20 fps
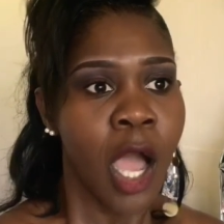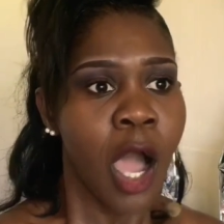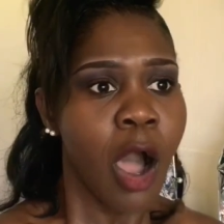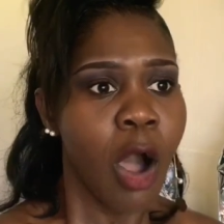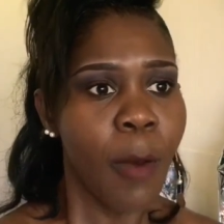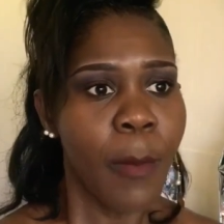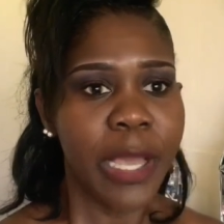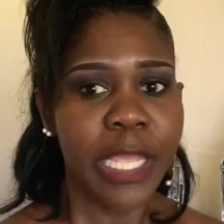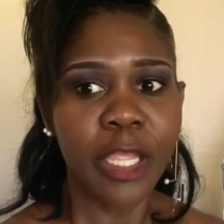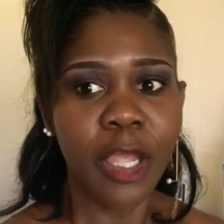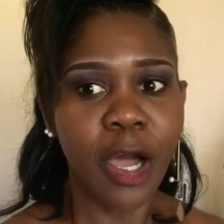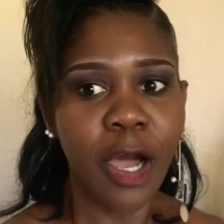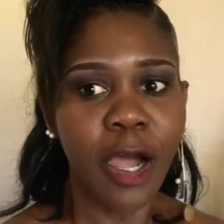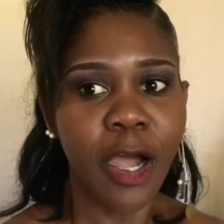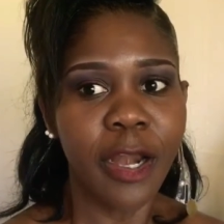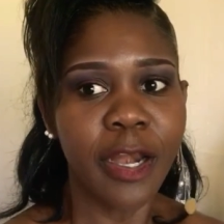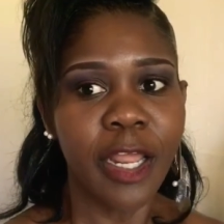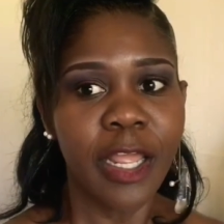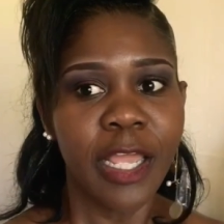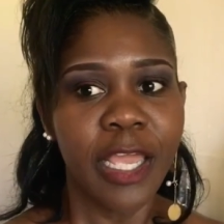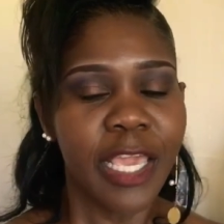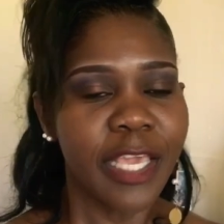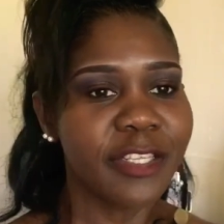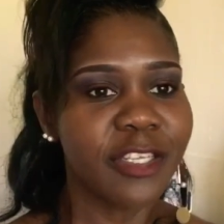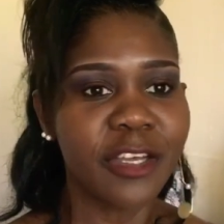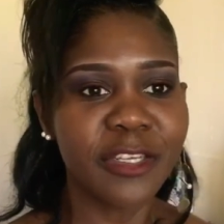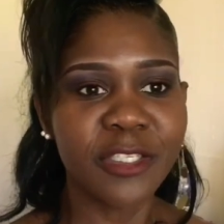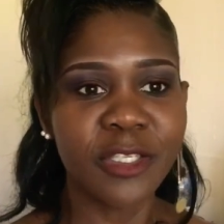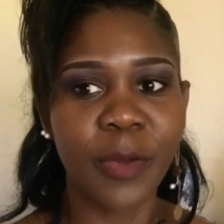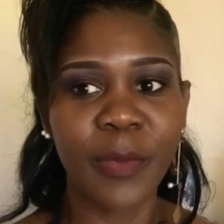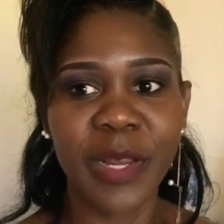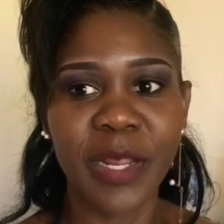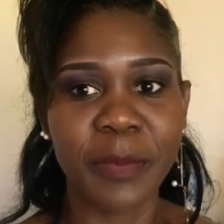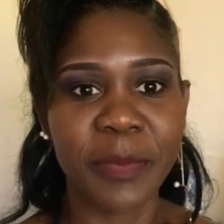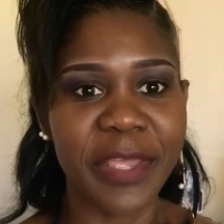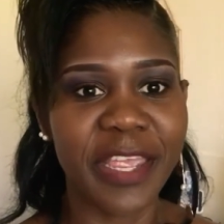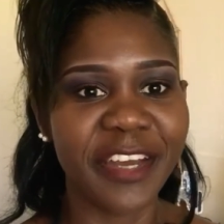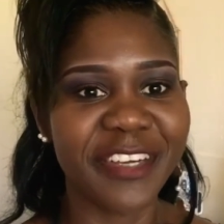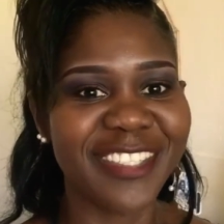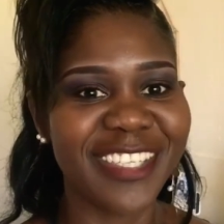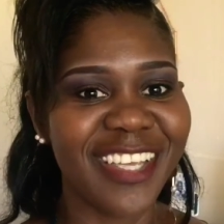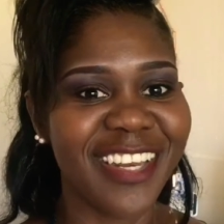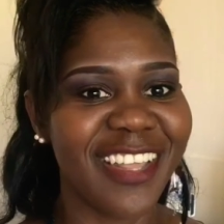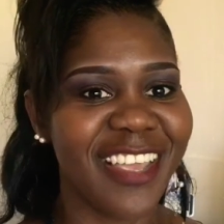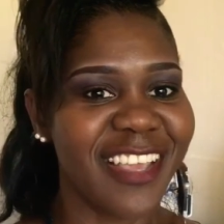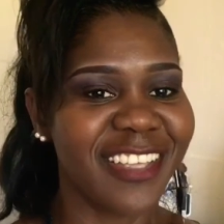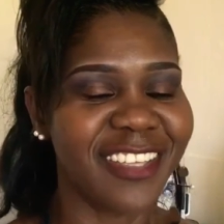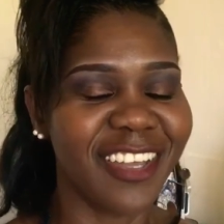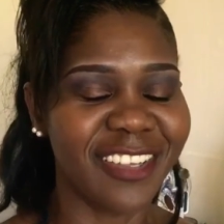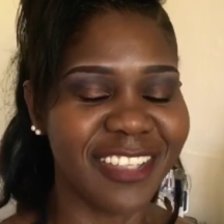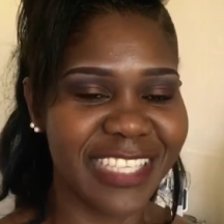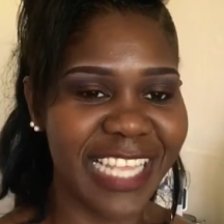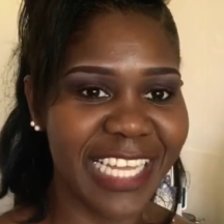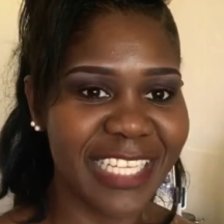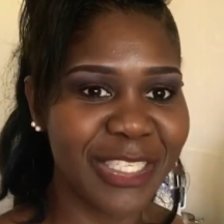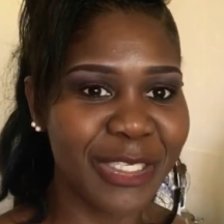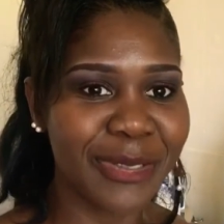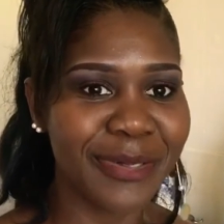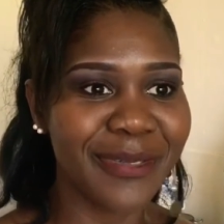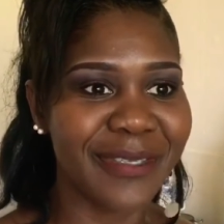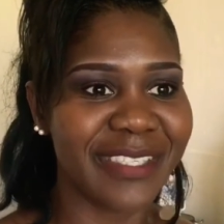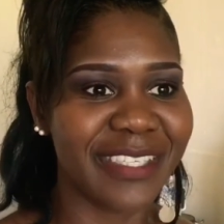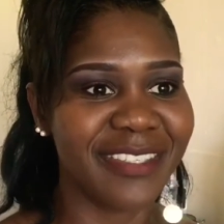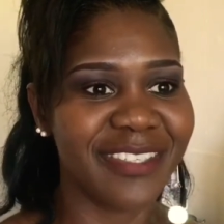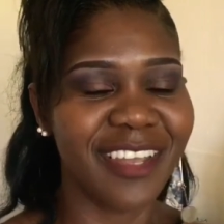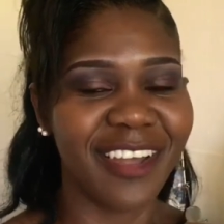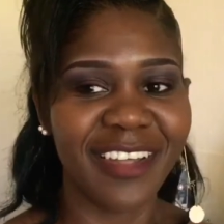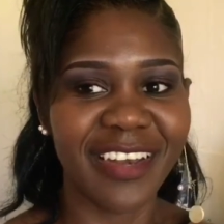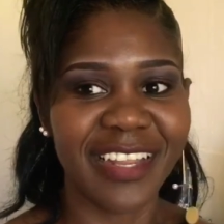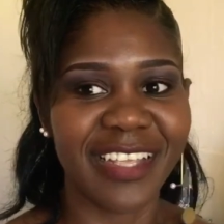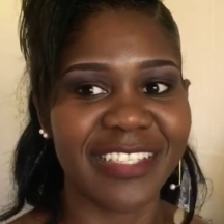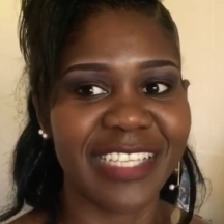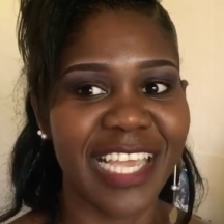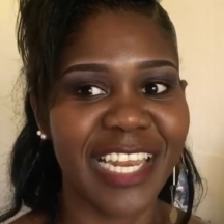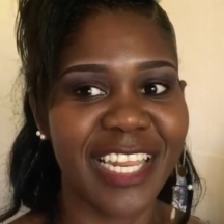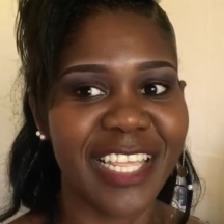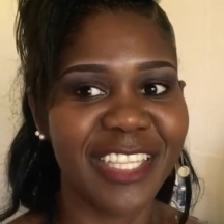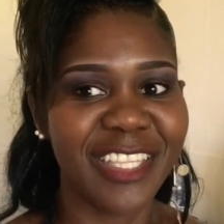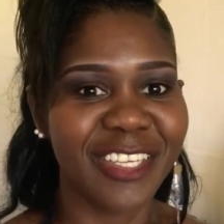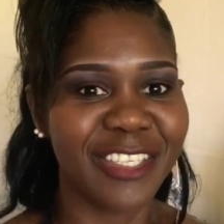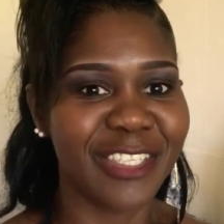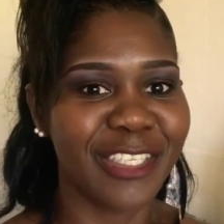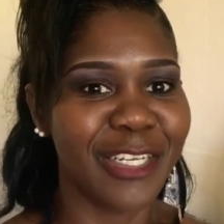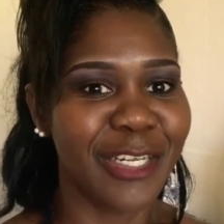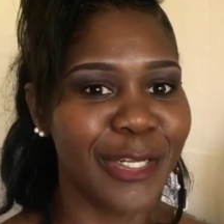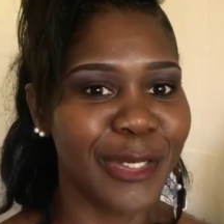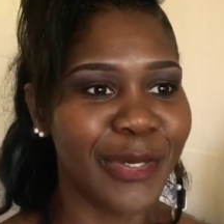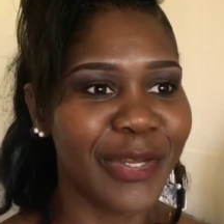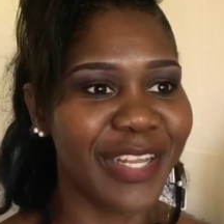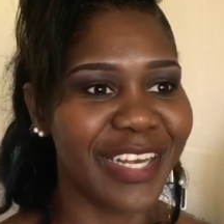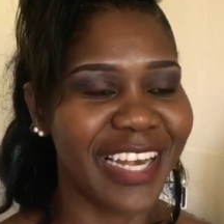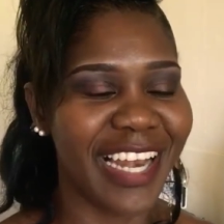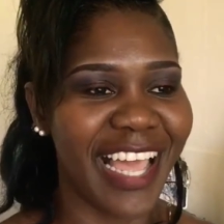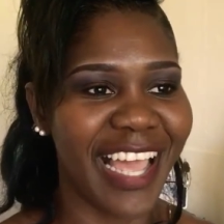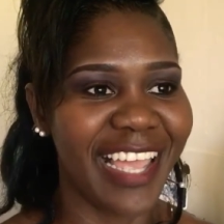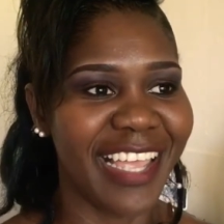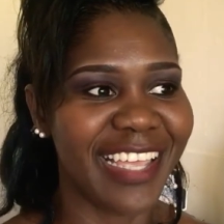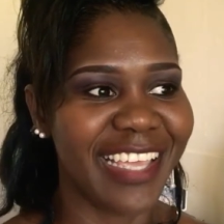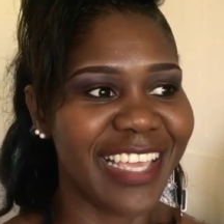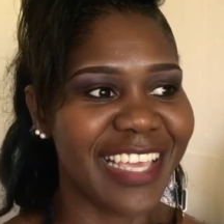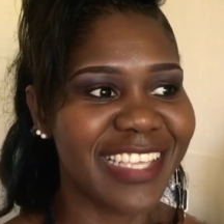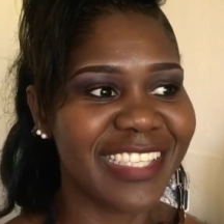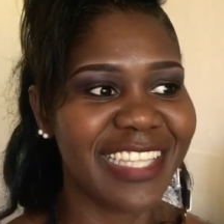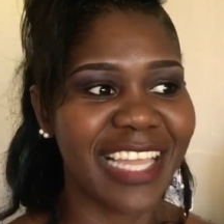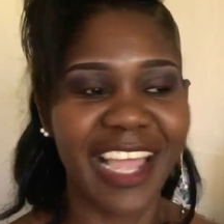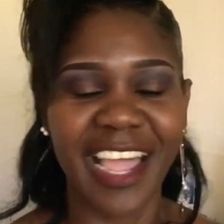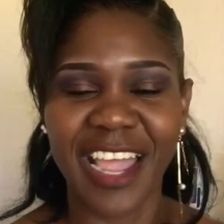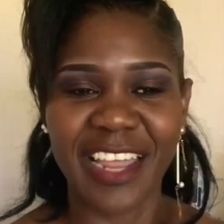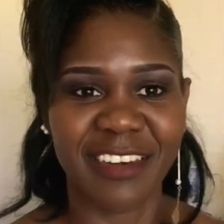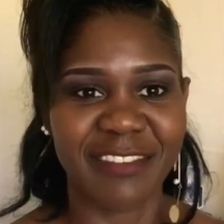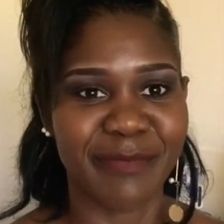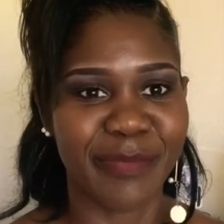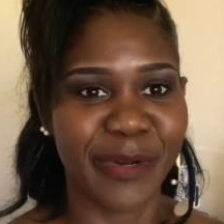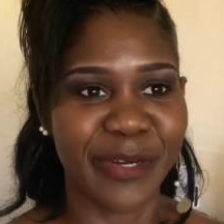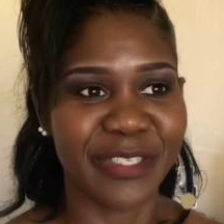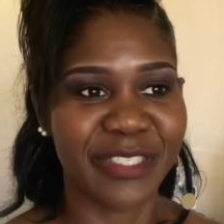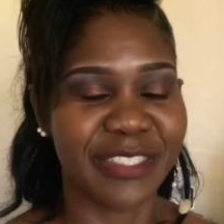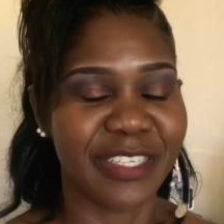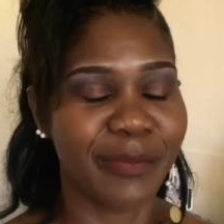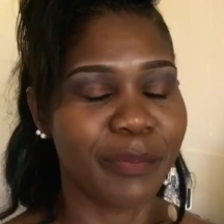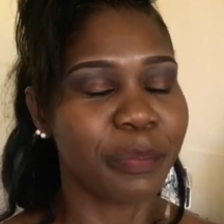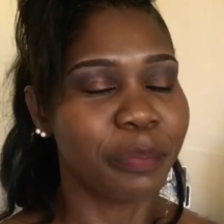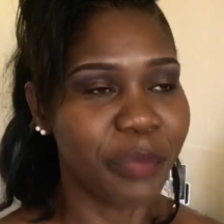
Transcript: oh my God, he's got so many piercings, he's got tattoos, he's got this, and he doesn't look like he's that kind of person.